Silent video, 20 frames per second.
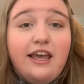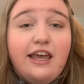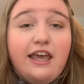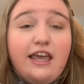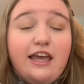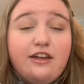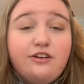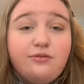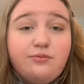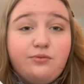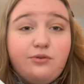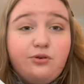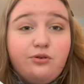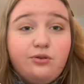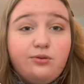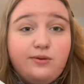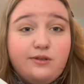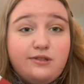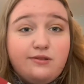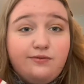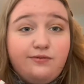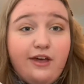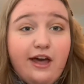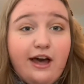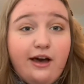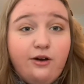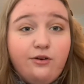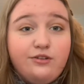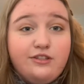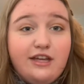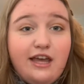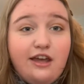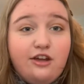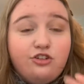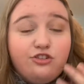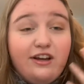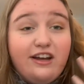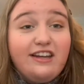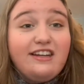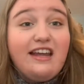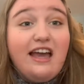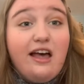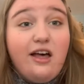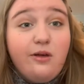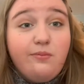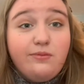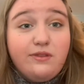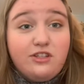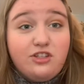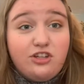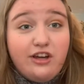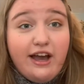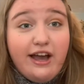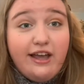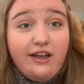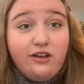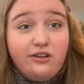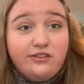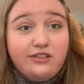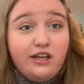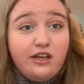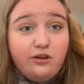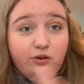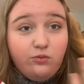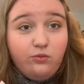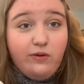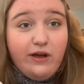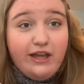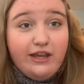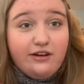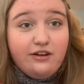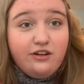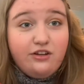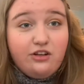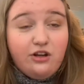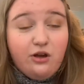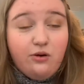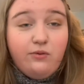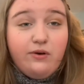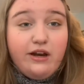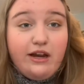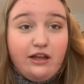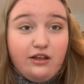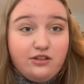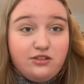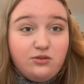and Ruth was found trying to help the child when no one else